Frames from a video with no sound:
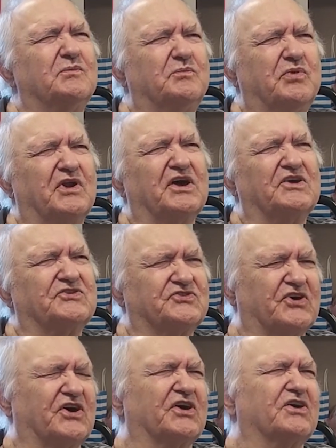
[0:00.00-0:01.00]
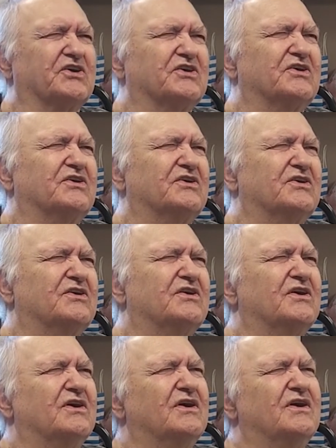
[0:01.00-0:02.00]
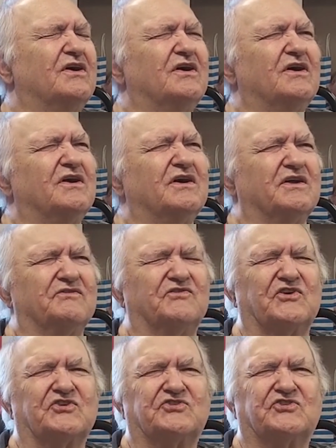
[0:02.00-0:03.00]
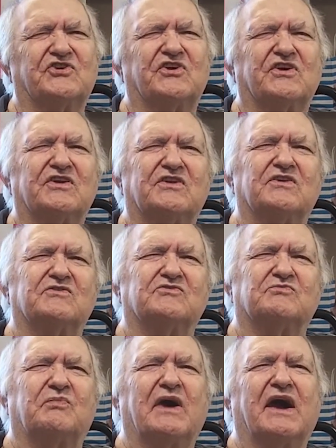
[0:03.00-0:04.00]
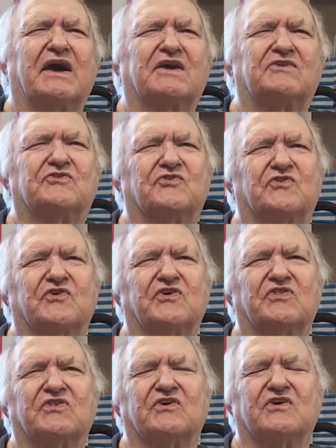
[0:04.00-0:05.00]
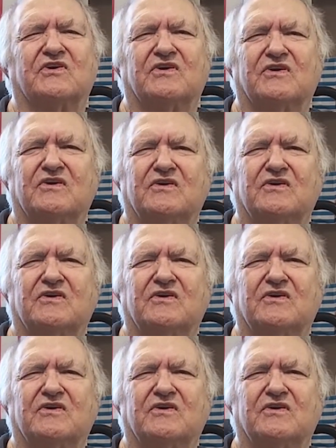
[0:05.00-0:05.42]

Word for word: place I invested it. It was back during the